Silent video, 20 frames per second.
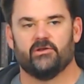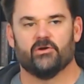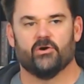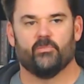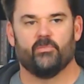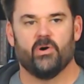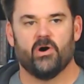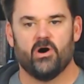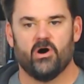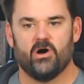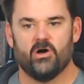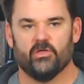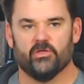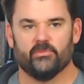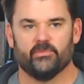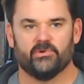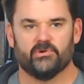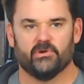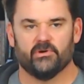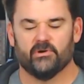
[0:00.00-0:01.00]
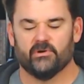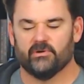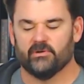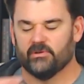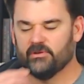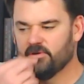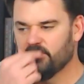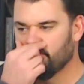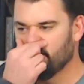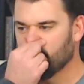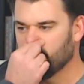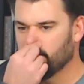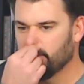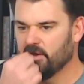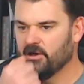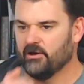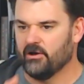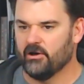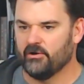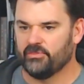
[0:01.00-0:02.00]
Paul, the
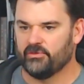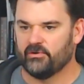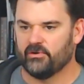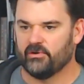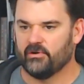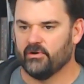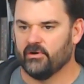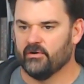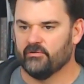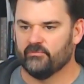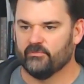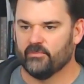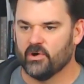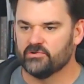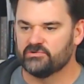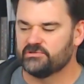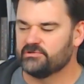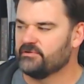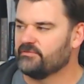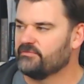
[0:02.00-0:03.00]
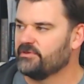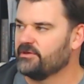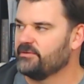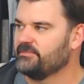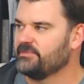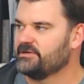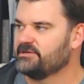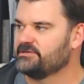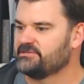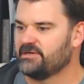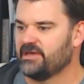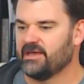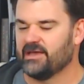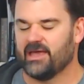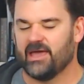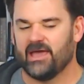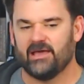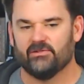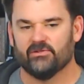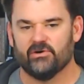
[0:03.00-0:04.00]
author of most of them, is saying,
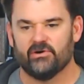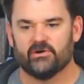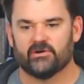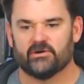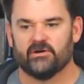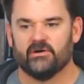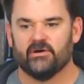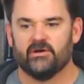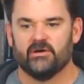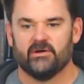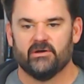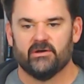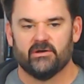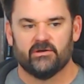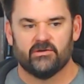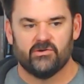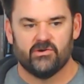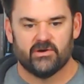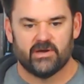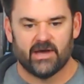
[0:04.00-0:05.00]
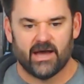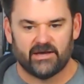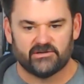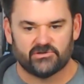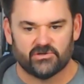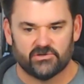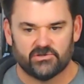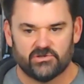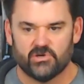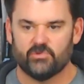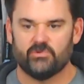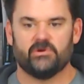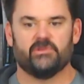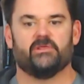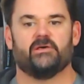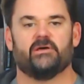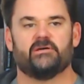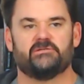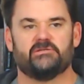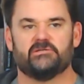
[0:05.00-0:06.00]
"Hey, look, you guys are doing this."